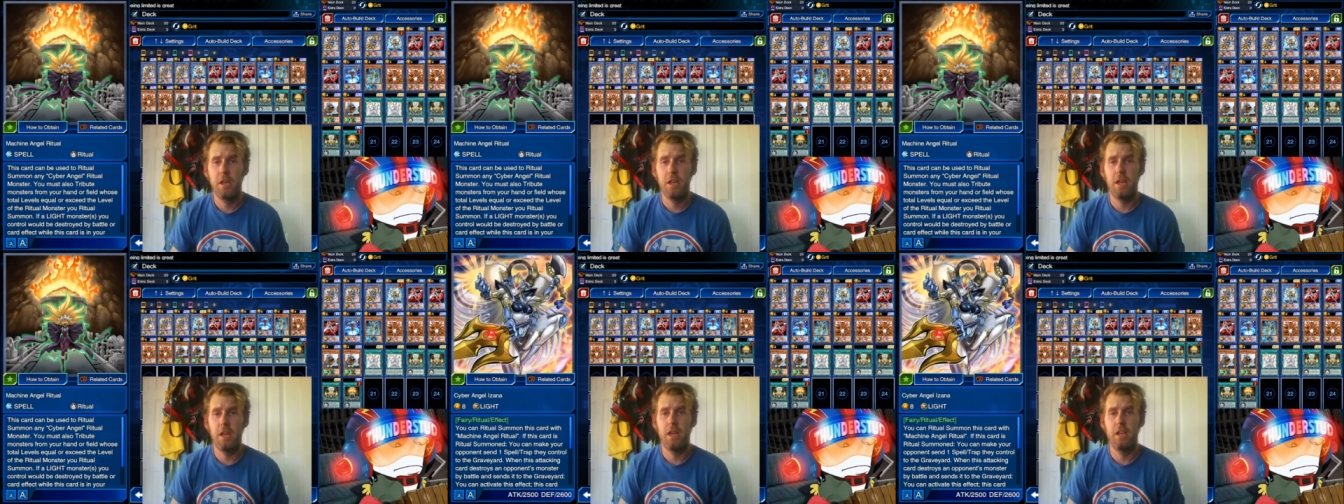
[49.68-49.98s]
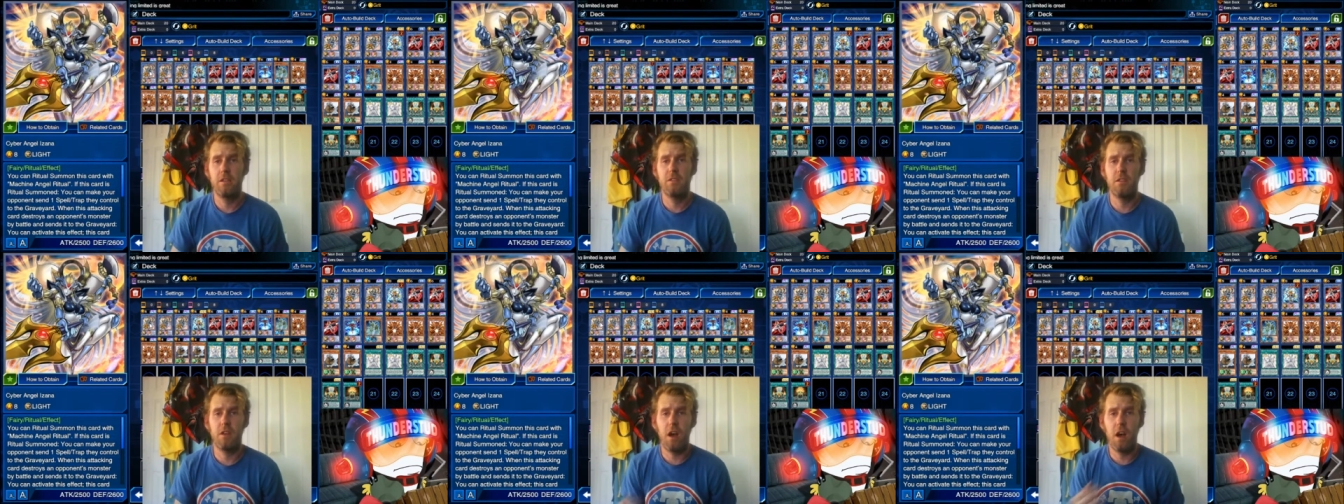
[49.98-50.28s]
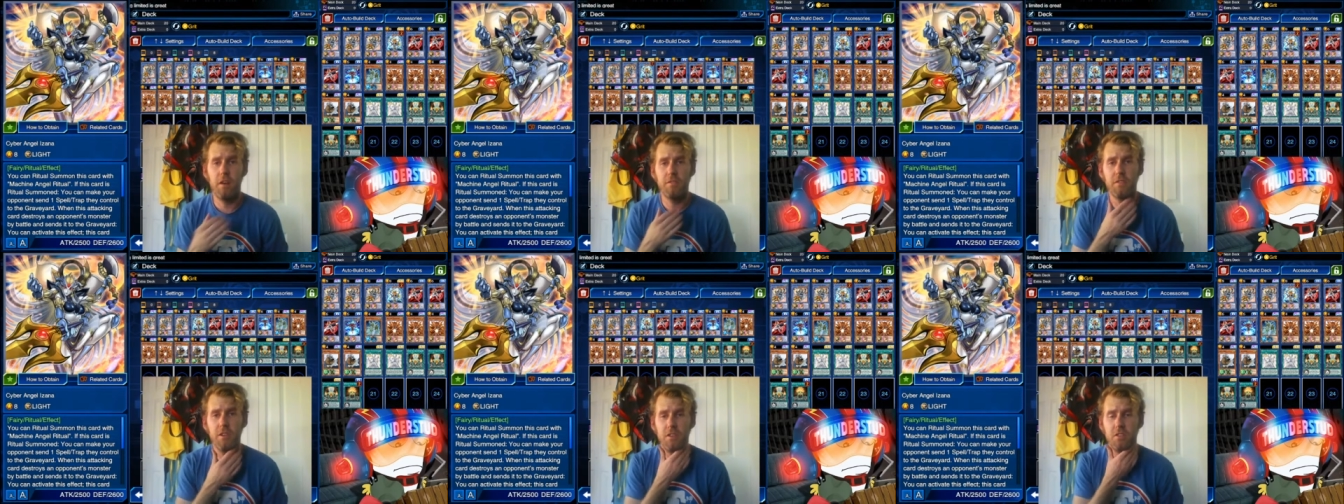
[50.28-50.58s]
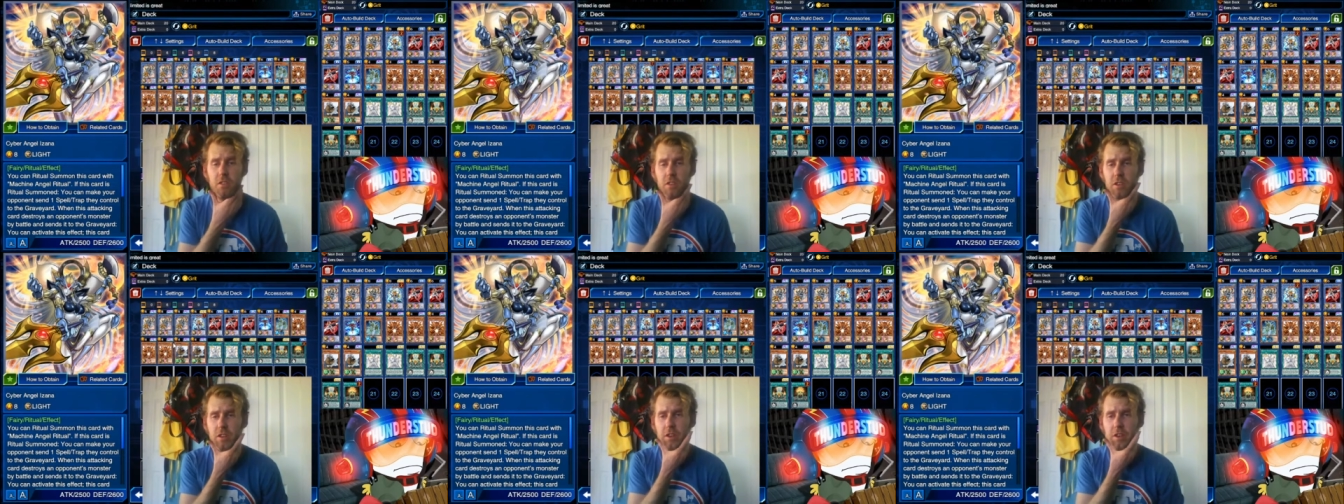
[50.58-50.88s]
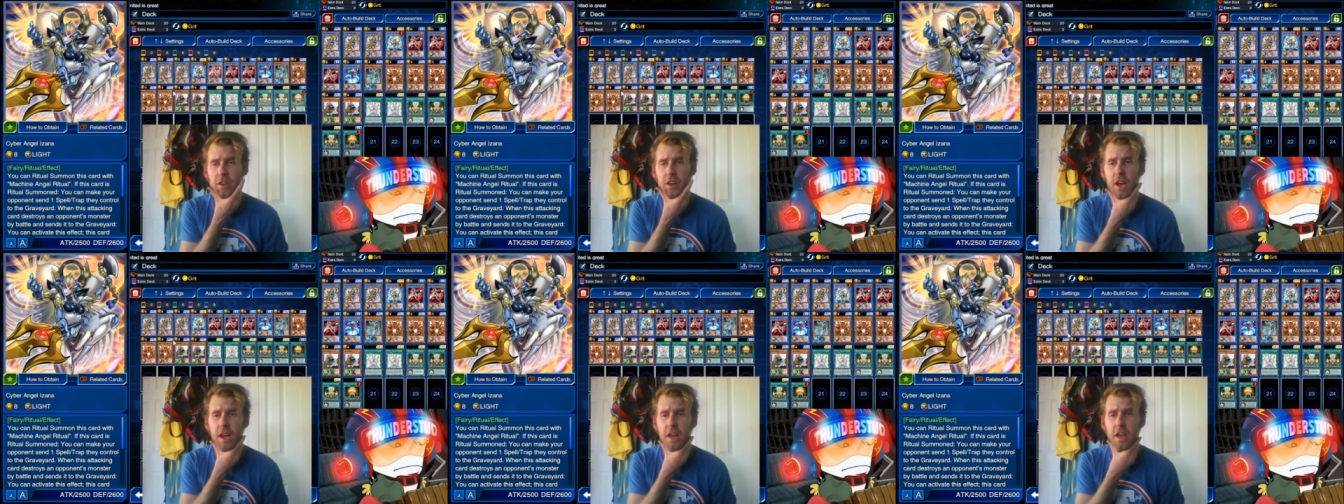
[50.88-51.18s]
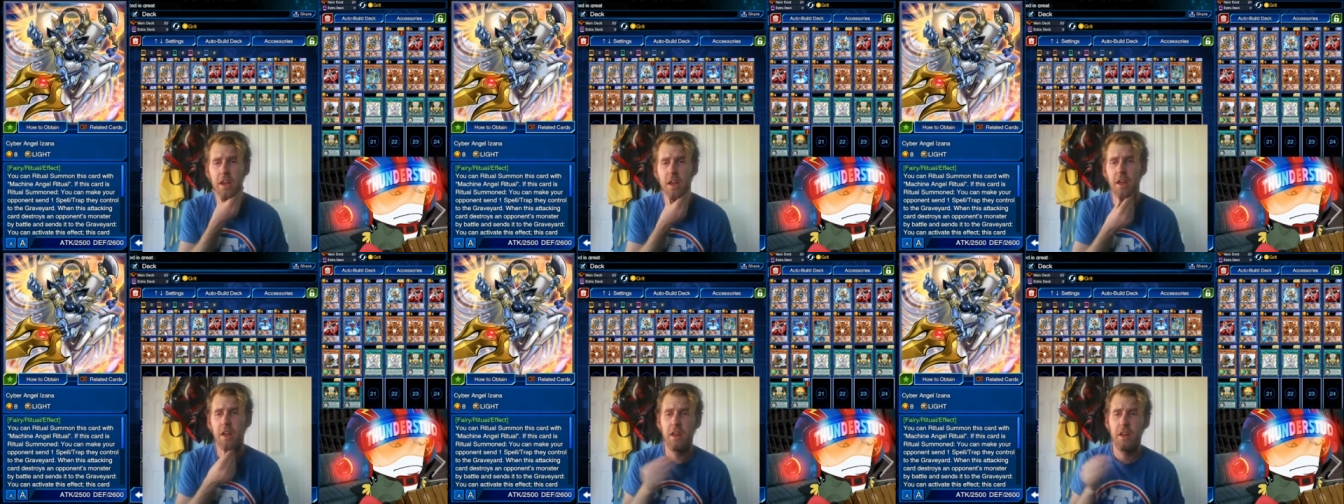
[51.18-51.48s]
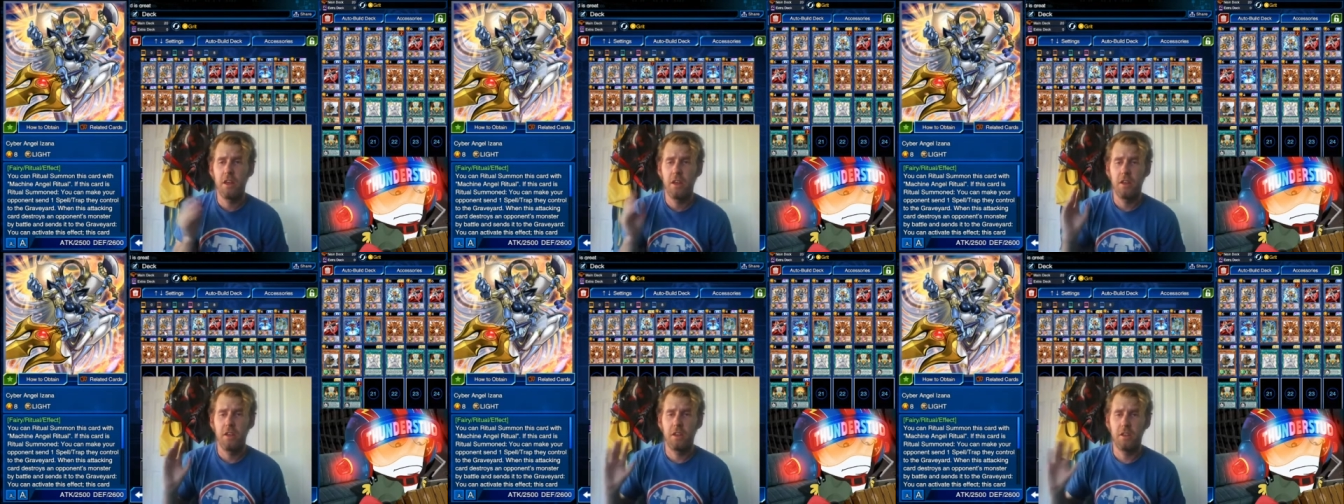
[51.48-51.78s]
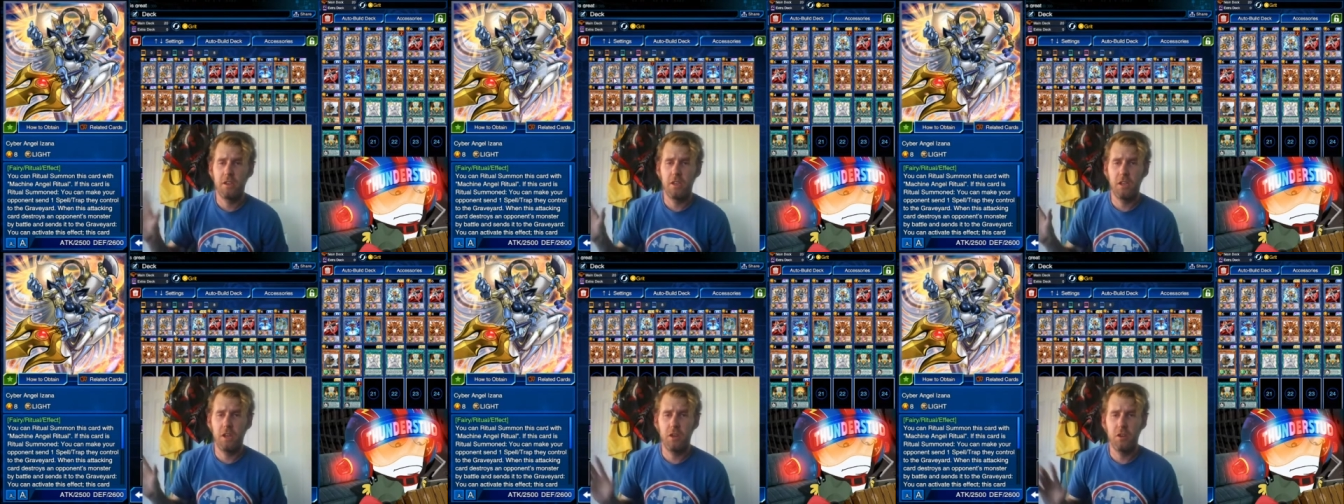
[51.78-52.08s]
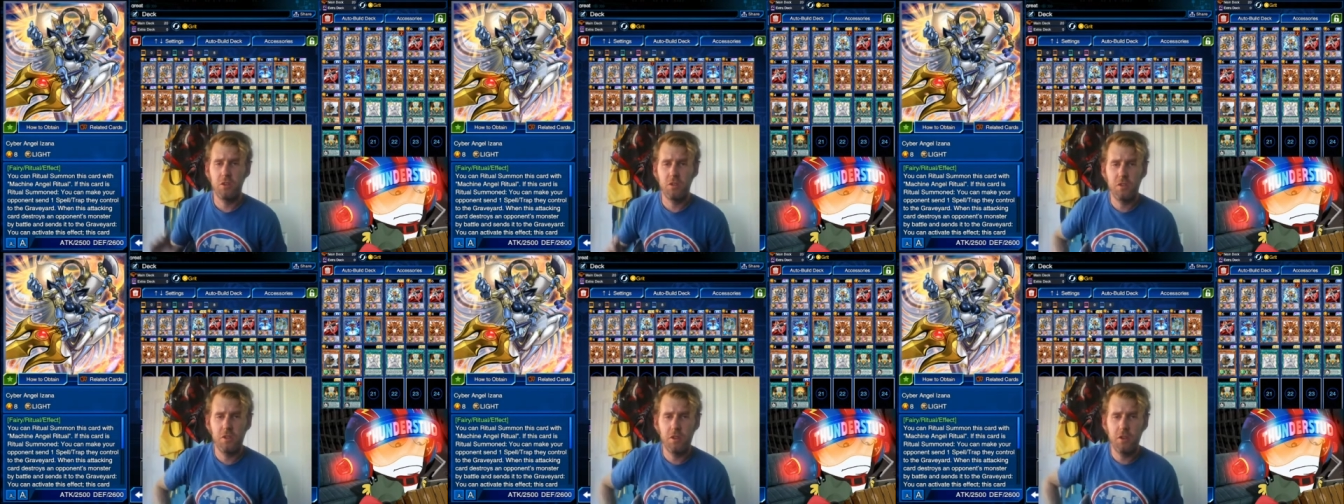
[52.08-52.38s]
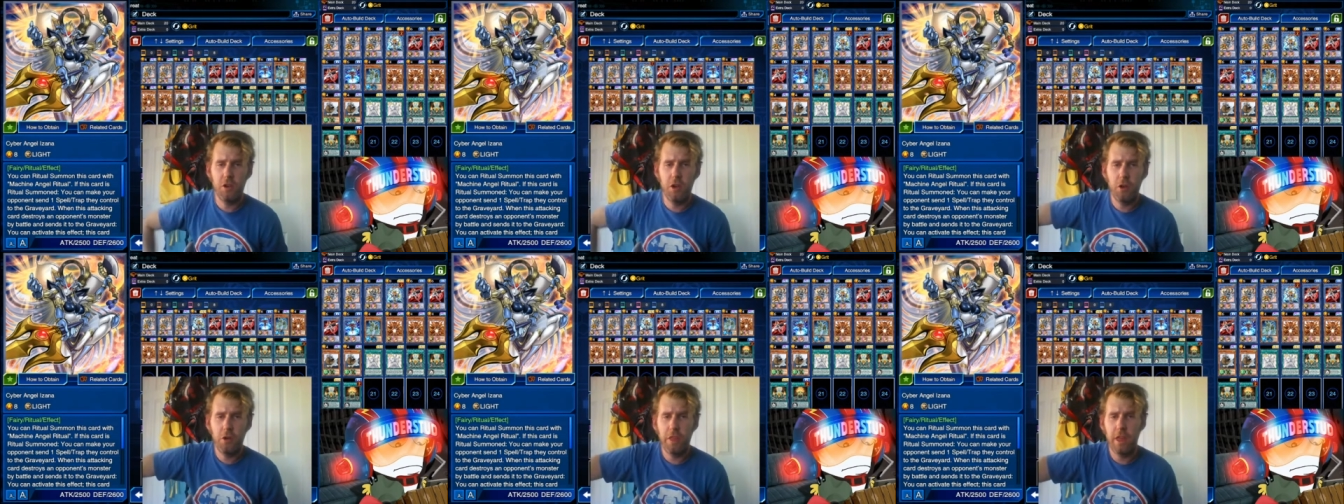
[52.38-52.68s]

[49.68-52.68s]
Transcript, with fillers: It's obviously not tier zero.